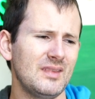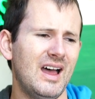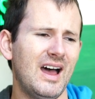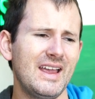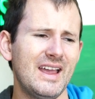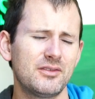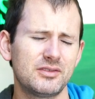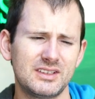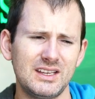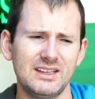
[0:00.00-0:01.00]
I have
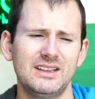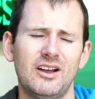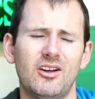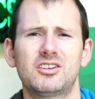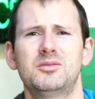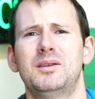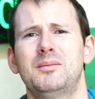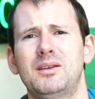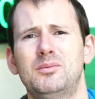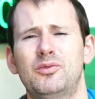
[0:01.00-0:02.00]
seen the argument
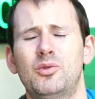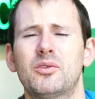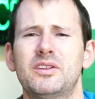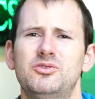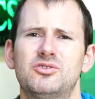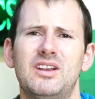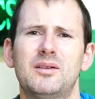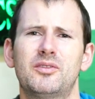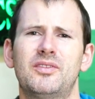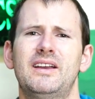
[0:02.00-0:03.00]
made before that you should
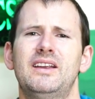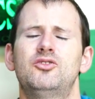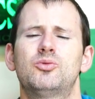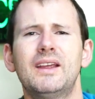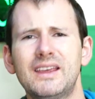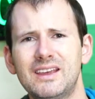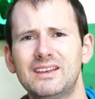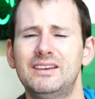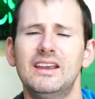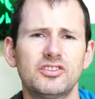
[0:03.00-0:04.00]
not provide a
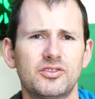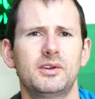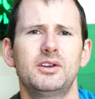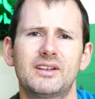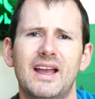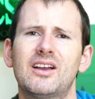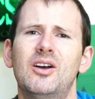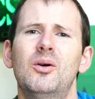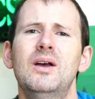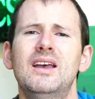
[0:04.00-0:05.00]
drinking dish for your
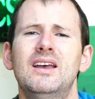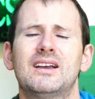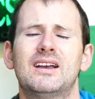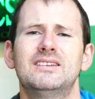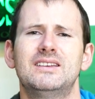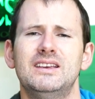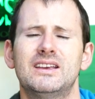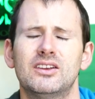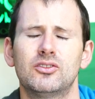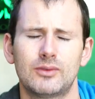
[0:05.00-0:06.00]
gecko because he
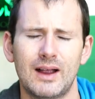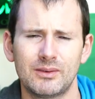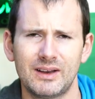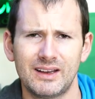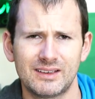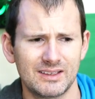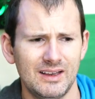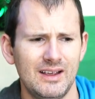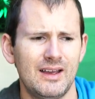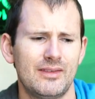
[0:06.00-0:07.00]
can drown in it.
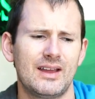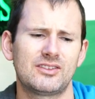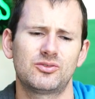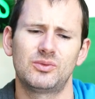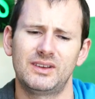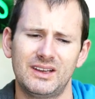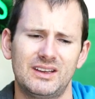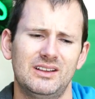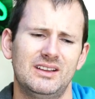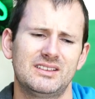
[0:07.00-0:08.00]
That's
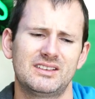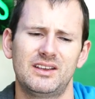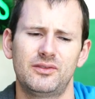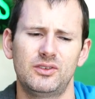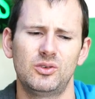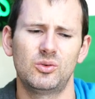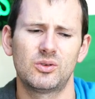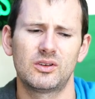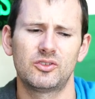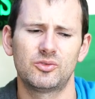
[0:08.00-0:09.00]
ridiculous. If
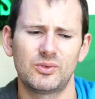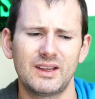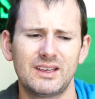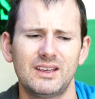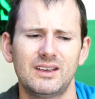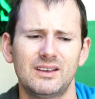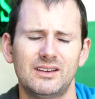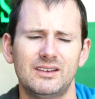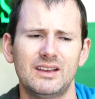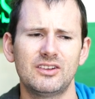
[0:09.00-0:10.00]
your
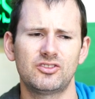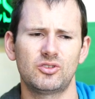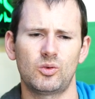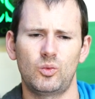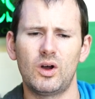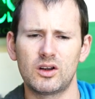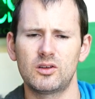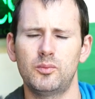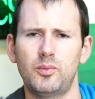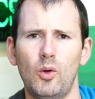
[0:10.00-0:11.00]
drinking dish, your
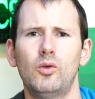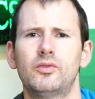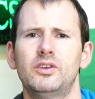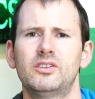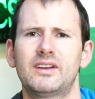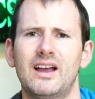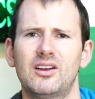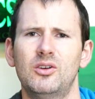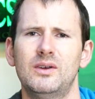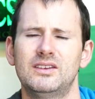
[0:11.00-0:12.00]
water bowl for your
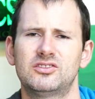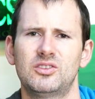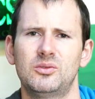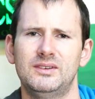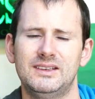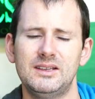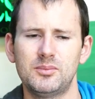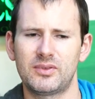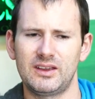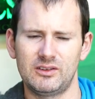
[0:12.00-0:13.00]
gecko is so
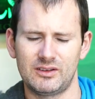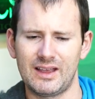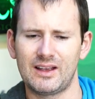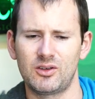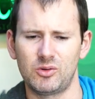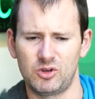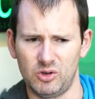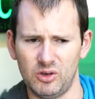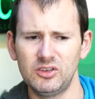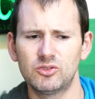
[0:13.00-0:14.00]
deep that your gecko
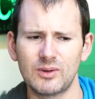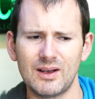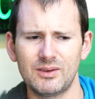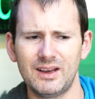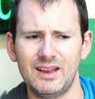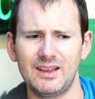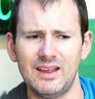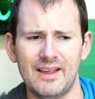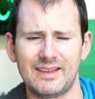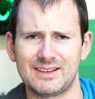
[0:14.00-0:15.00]
could drown in it,
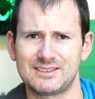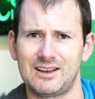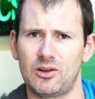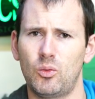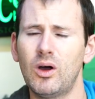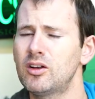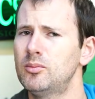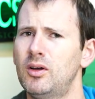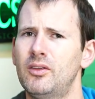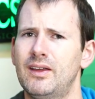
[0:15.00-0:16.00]
that's not a water
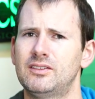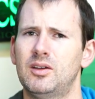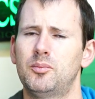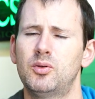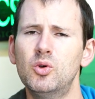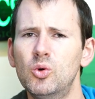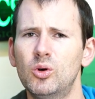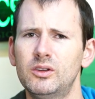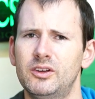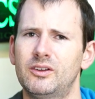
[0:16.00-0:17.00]
ball, that's a
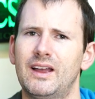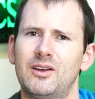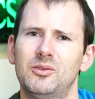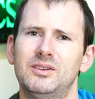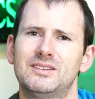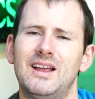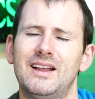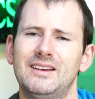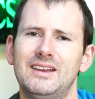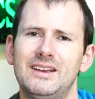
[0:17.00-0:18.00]
pool. Your gecko does
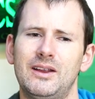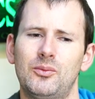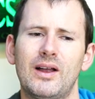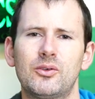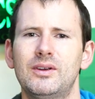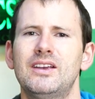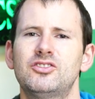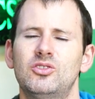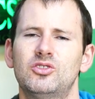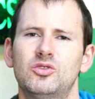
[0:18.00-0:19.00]
not need a
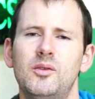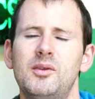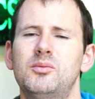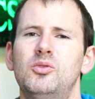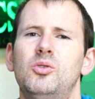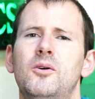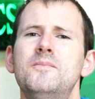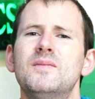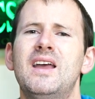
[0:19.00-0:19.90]
recreational swimming pool.